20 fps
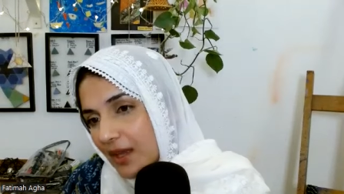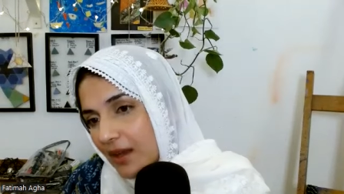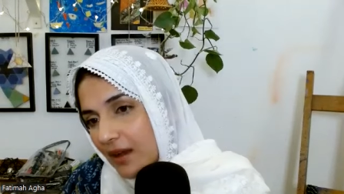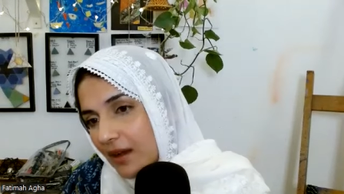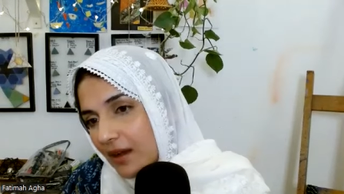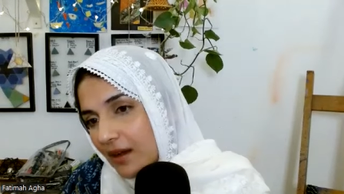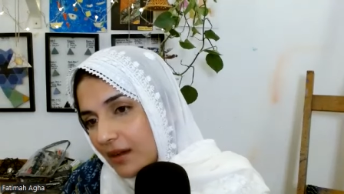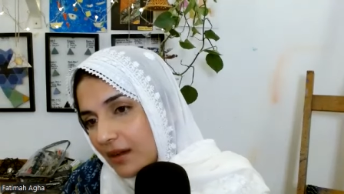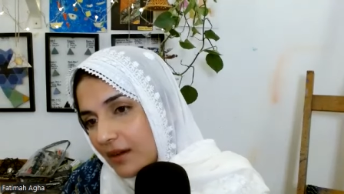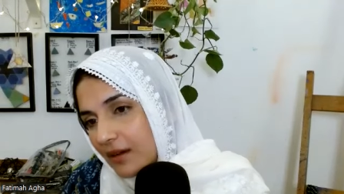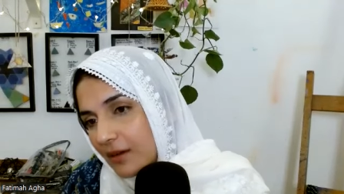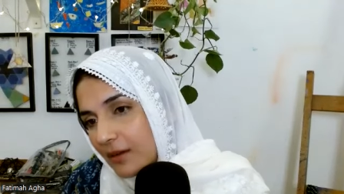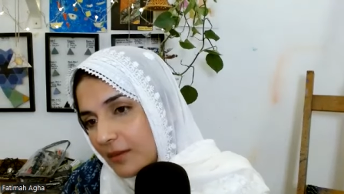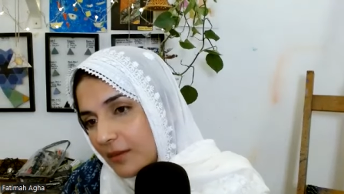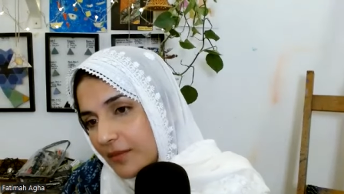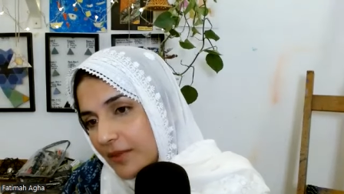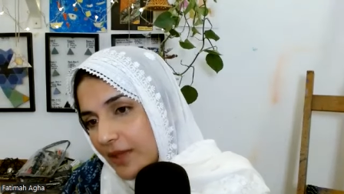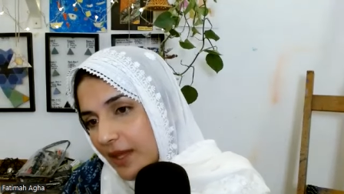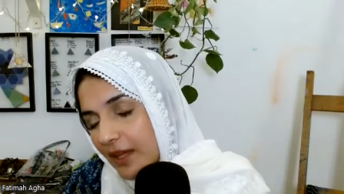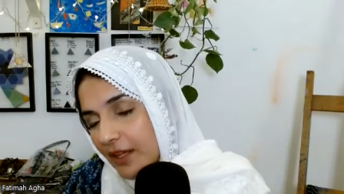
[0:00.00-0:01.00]

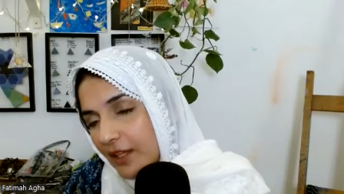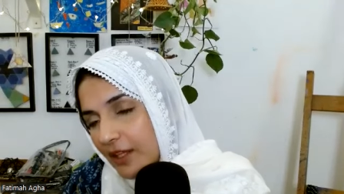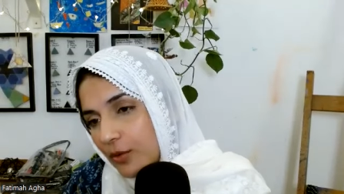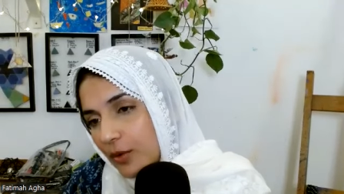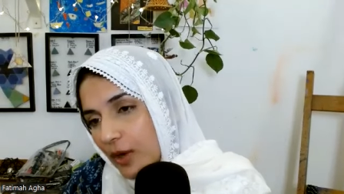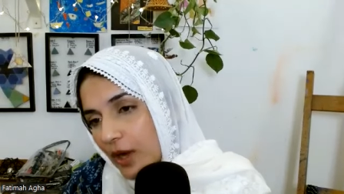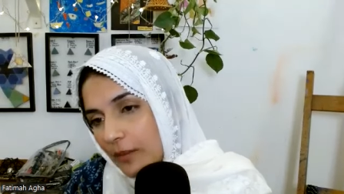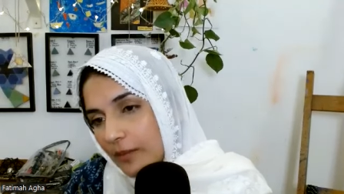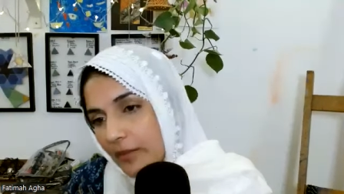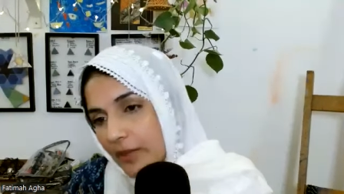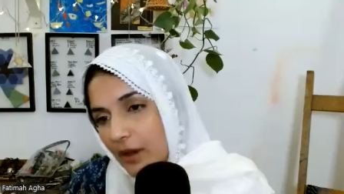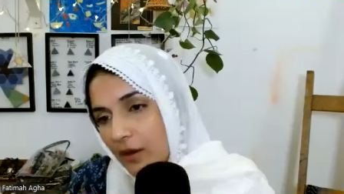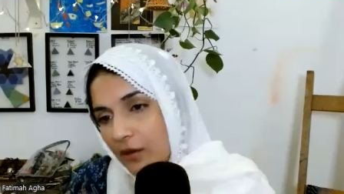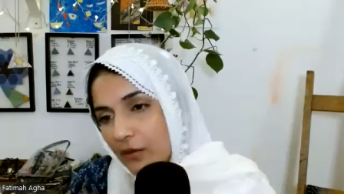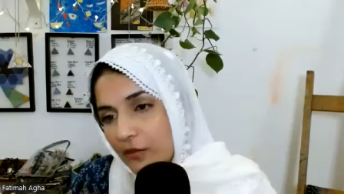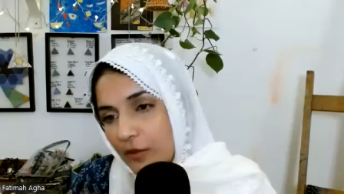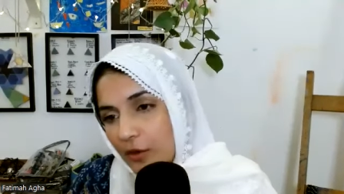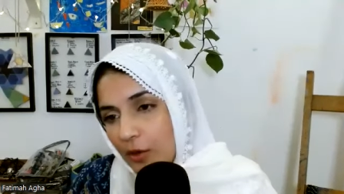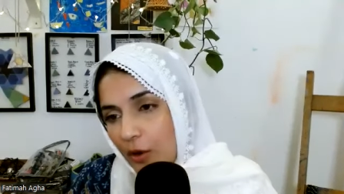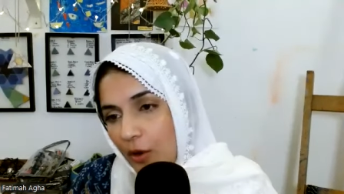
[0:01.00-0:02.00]
Um, thank you,
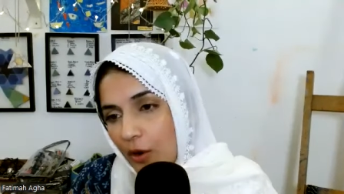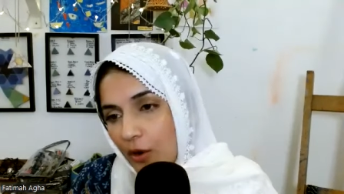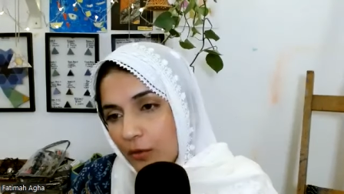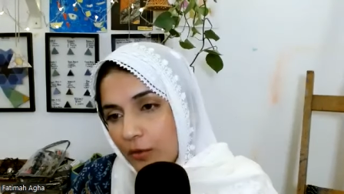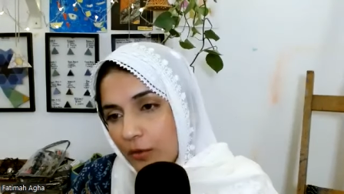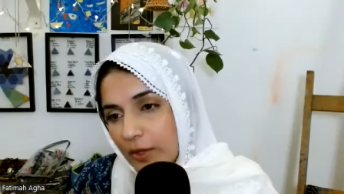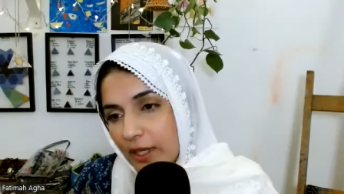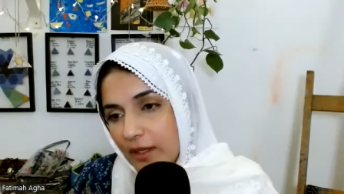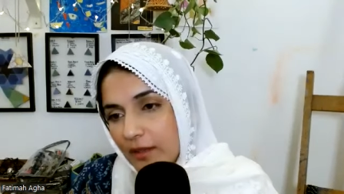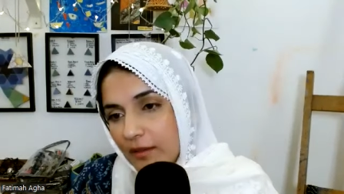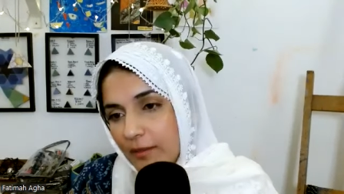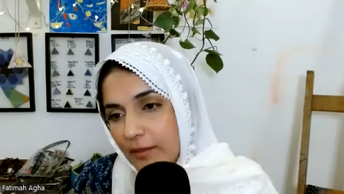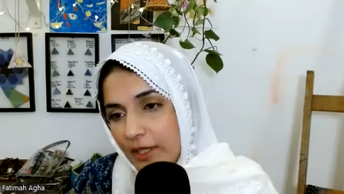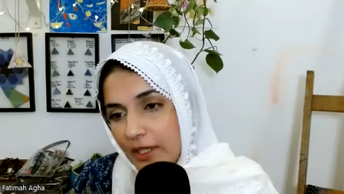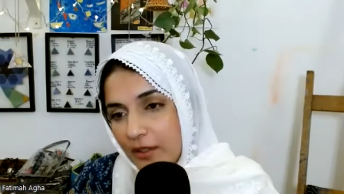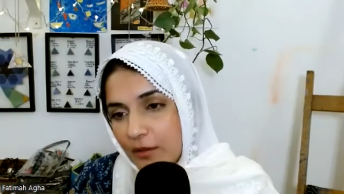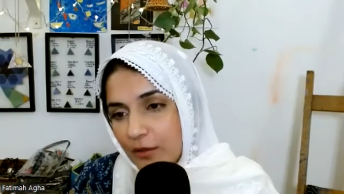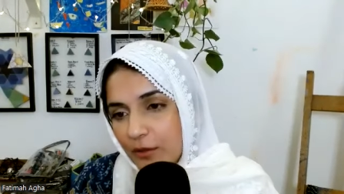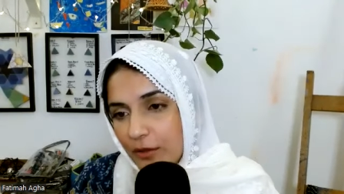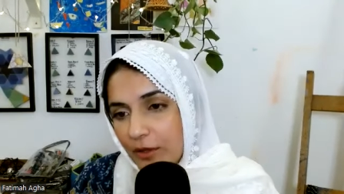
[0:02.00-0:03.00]
Amna, for always
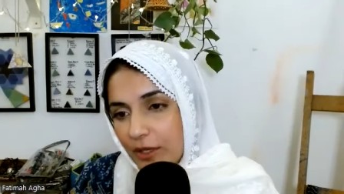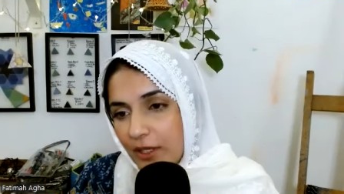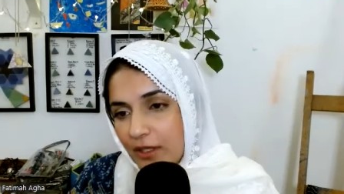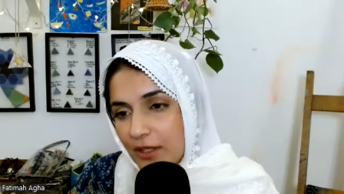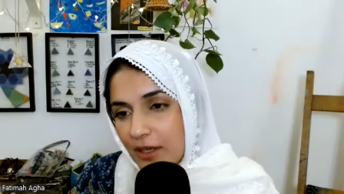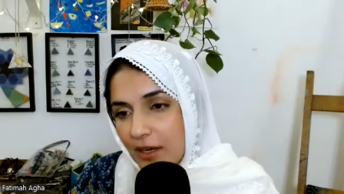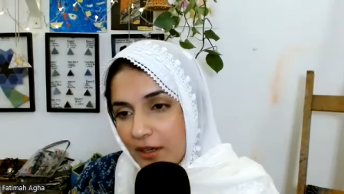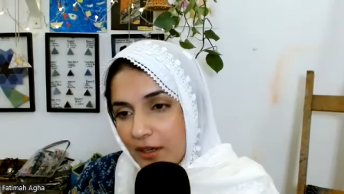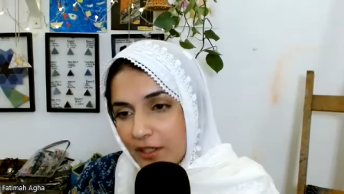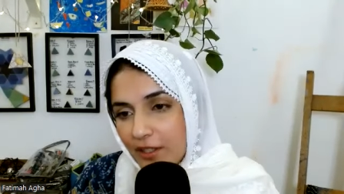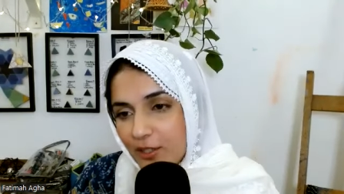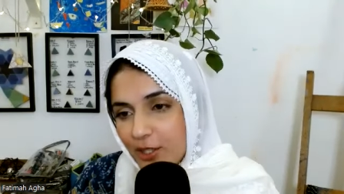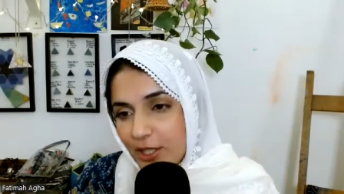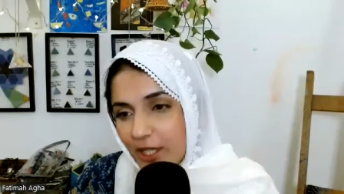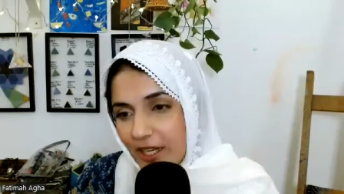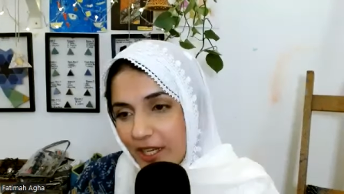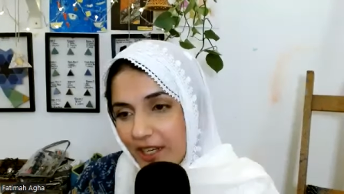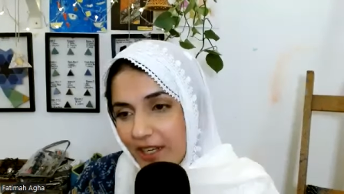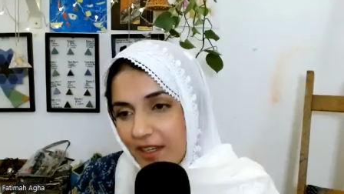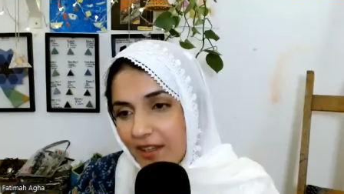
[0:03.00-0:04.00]
being so
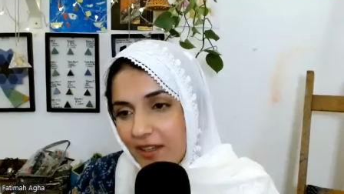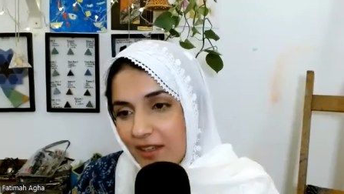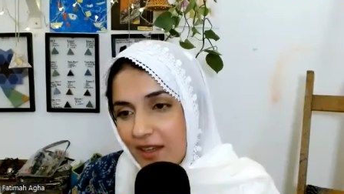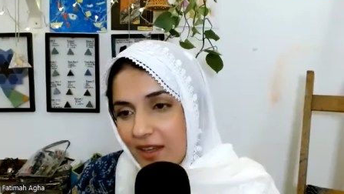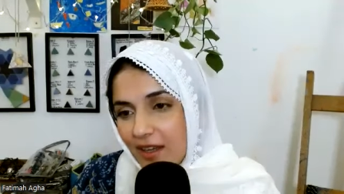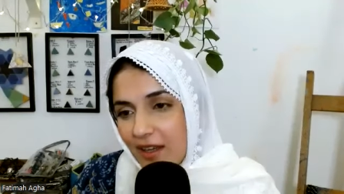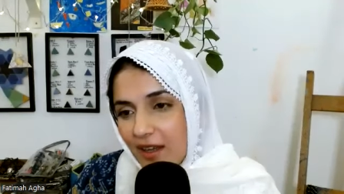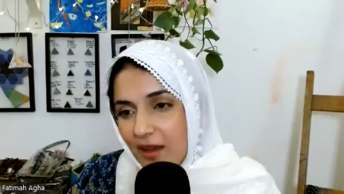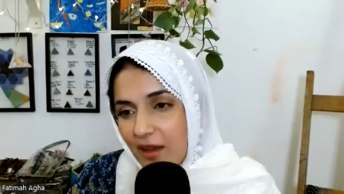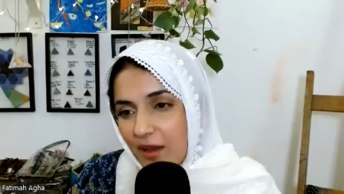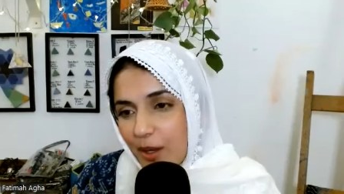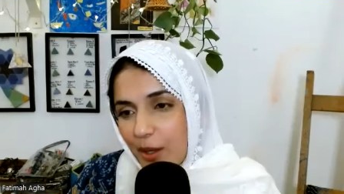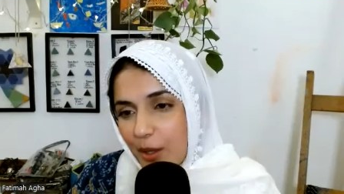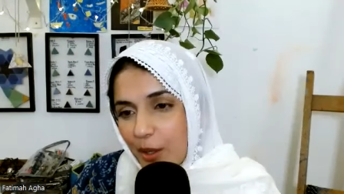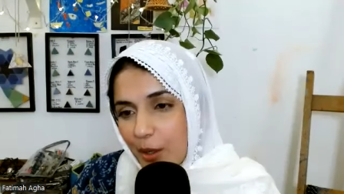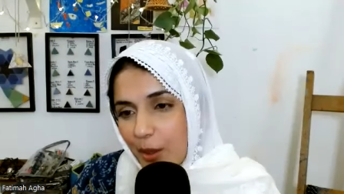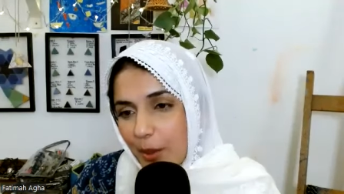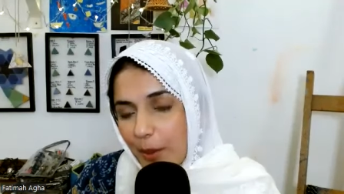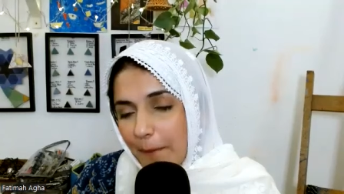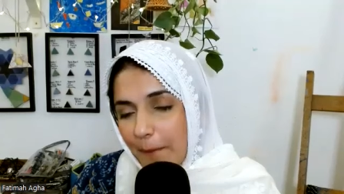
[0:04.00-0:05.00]
encouraging.
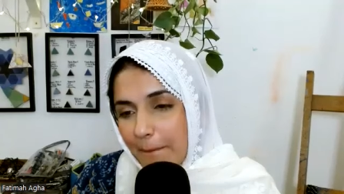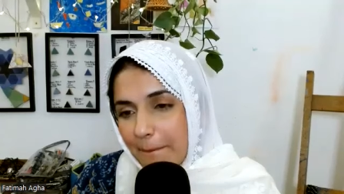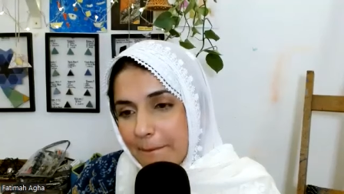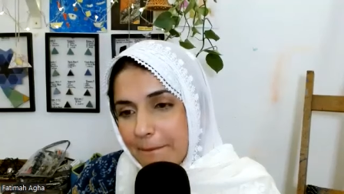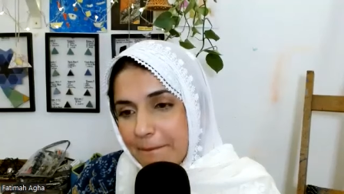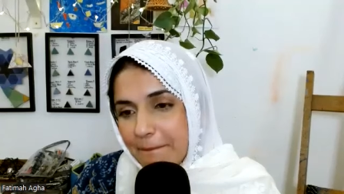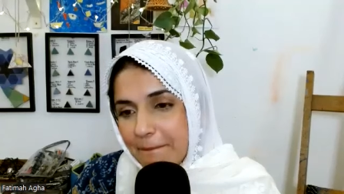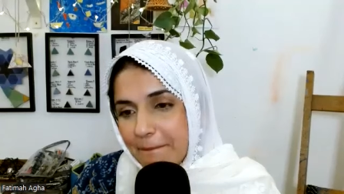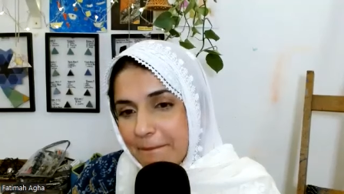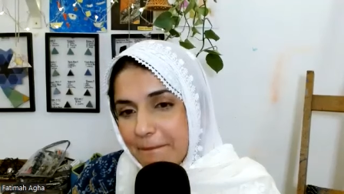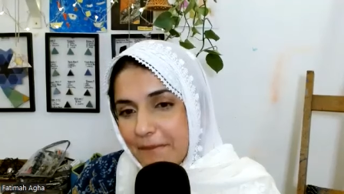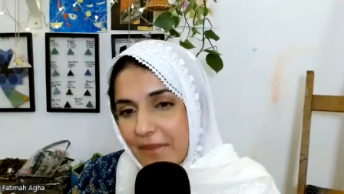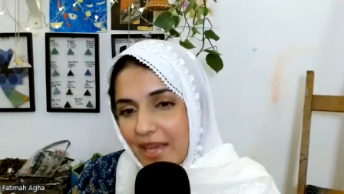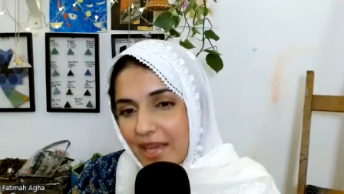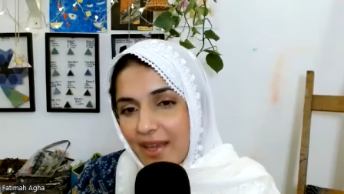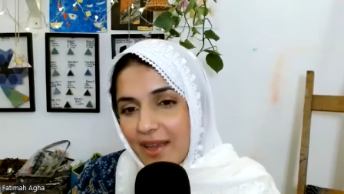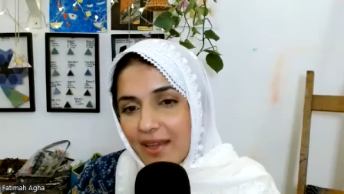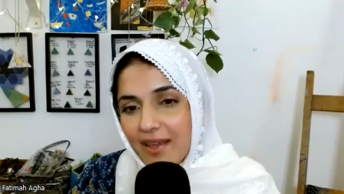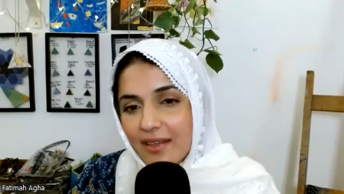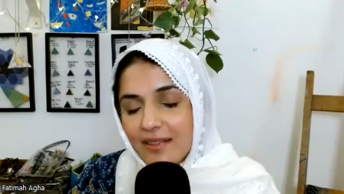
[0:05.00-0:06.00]
Um,
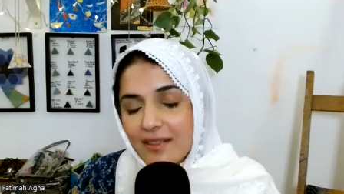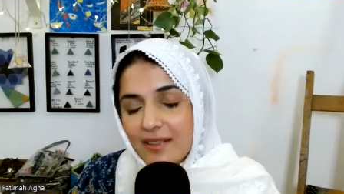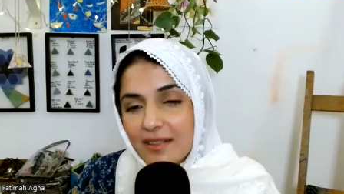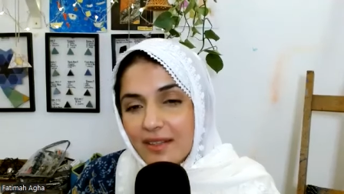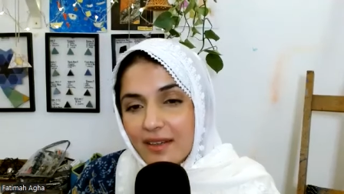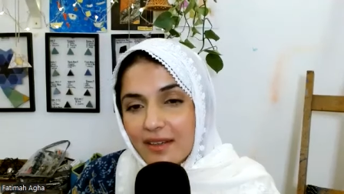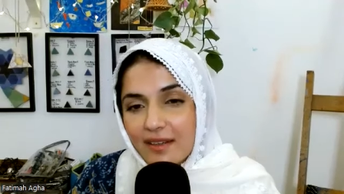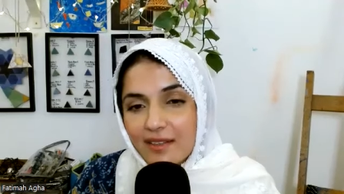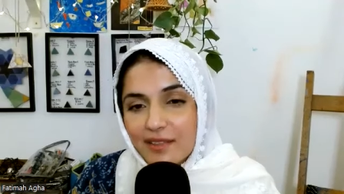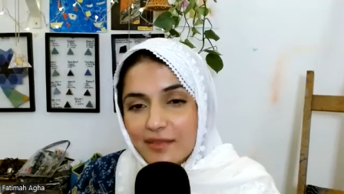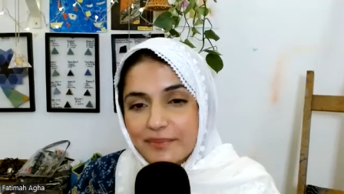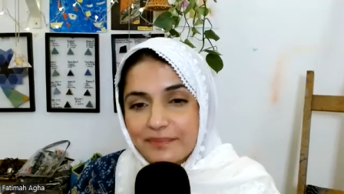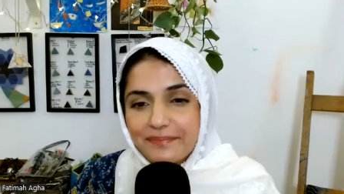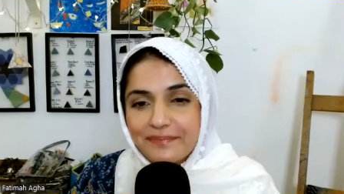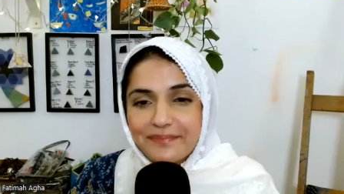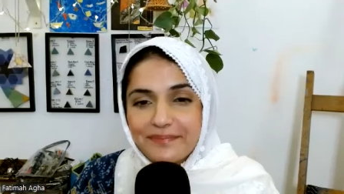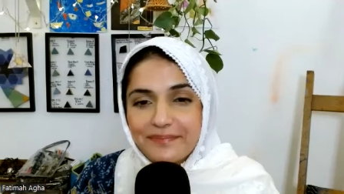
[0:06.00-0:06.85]
and uh,